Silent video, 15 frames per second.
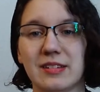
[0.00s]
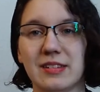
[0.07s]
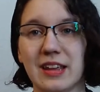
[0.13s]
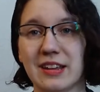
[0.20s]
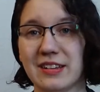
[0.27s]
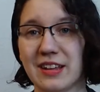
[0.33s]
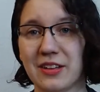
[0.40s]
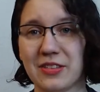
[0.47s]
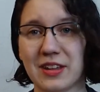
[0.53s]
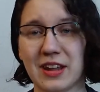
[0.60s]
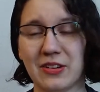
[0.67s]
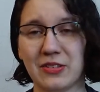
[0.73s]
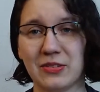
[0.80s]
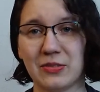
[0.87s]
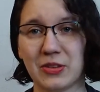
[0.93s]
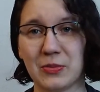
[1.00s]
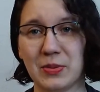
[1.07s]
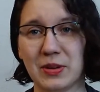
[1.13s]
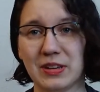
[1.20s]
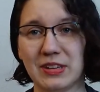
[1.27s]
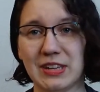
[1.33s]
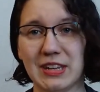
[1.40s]
could tell that I was a
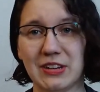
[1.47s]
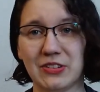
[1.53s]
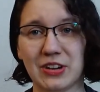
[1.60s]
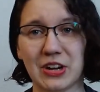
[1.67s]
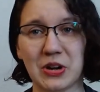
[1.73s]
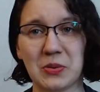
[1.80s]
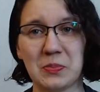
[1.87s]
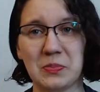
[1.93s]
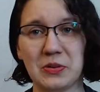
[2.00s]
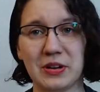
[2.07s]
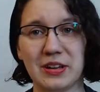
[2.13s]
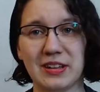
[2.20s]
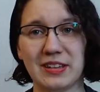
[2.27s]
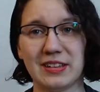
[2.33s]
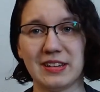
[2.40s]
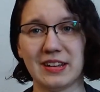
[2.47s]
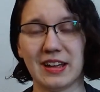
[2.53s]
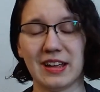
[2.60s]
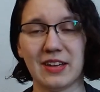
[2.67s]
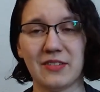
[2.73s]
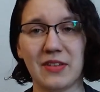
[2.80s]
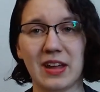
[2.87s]
big tea drinker, but did
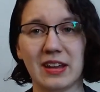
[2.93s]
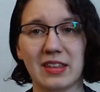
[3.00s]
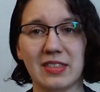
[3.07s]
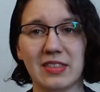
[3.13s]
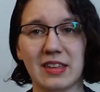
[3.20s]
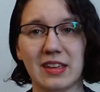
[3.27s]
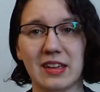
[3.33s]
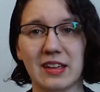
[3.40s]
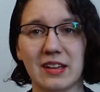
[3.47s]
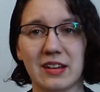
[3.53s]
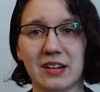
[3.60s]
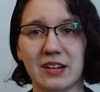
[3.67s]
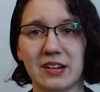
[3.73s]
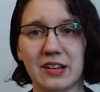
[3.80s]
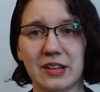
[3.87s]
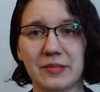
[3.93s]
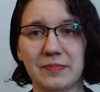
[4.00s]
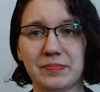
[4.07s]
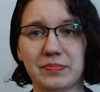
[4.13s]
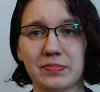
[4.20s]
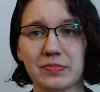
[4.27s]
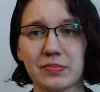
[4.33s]
not have anything, there
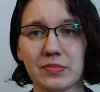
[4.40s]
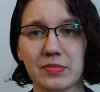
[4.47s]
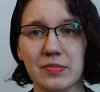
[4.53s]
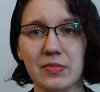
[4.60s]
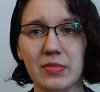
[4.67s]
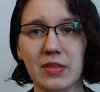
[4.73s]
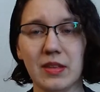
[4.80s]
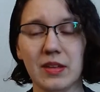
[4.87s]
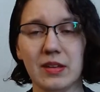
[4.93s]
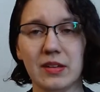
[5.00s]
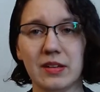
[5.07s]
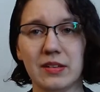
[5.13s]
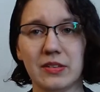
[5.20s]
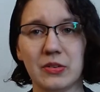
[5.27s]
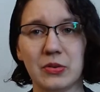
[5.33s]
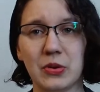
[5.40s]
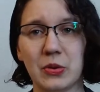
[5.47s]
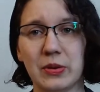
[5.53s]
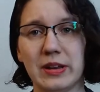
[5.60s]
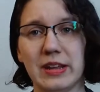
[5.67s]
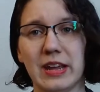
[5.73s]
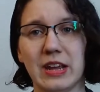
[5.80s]
were
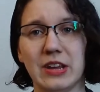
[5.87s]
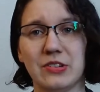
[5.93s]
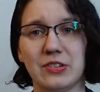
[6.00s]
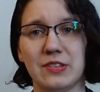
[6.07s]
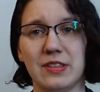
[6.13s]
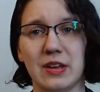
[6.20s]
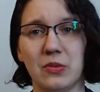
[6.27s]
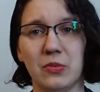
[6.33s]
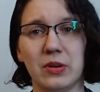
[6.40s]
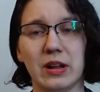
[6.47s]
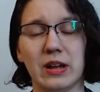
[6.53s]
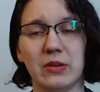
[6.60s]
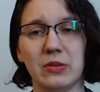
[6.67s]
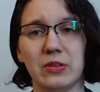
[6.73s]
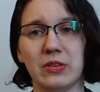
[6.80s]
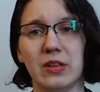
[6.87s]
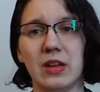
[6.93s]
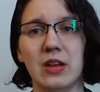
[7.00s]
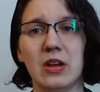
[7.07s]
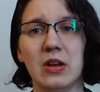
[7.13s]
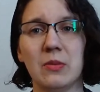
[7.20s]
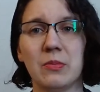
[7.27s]
no indications that what I was
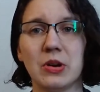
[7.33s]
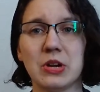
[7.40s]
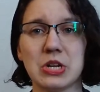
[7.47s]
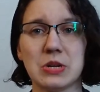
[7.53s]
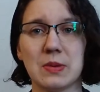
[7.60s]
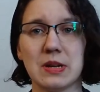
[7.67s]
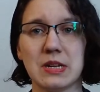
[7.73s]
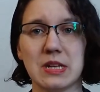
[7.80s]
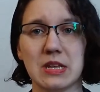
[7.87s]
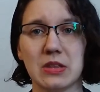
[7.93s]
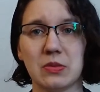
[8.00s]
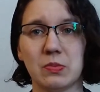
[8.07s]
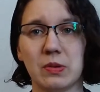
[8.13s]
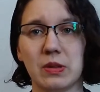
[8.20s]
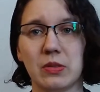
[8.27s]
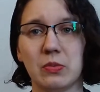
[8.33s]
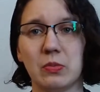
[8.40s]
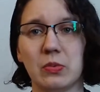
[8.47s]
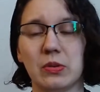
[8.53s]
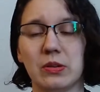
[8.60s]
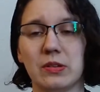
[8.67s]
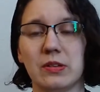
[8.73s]
brushing my teeth with
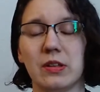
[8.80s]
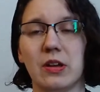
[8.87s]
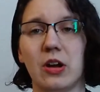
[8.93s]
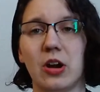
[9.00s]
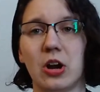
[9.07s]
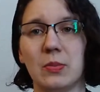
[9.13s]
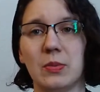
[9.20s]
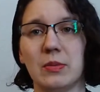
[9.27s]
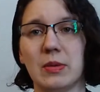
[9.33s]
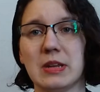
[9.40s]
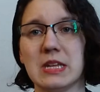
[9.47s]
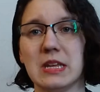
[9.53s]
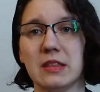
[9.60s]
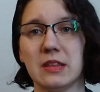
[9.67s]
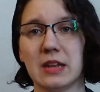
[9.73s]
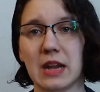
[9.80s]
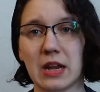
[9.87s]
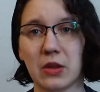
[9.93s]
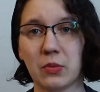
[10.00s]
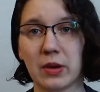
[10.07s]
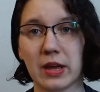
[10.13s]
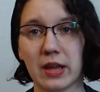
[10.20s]
was harming my teeth in
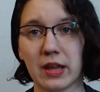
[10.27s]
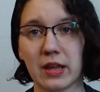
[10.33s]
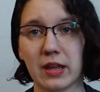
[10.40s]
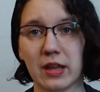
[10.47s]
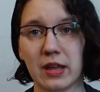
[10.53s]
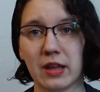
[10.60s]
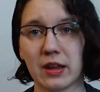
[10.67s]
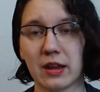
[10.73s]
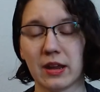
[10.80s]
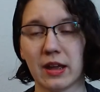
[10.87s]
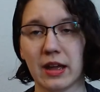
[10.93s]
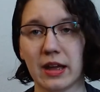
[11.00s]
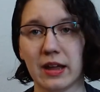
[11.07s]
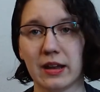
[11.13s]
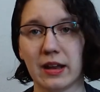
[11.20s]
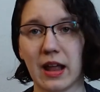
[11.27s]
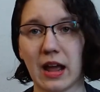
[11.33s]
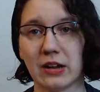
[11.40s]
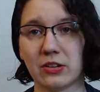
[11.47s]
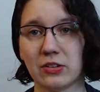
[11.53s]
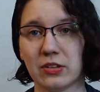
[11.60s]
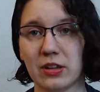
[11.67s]
any way. And
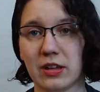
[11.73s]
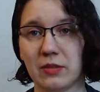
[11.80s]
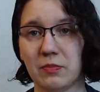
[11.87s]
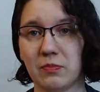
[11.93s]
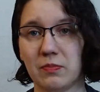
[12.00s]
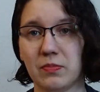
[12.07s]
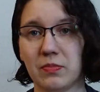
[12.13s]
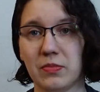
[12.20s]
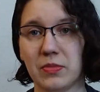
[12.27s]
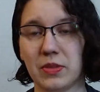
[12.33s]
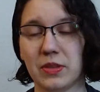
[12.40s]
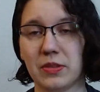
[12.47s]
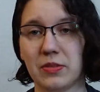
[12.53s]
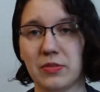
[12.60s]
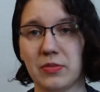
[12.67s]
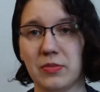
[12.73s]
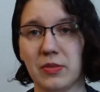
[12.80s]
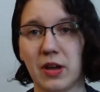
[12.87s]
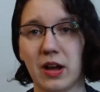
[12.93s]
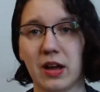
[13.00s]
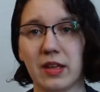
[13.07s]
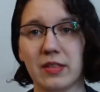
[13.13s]
actually,
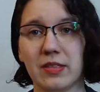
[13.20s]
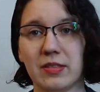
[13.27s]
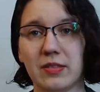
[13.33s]
I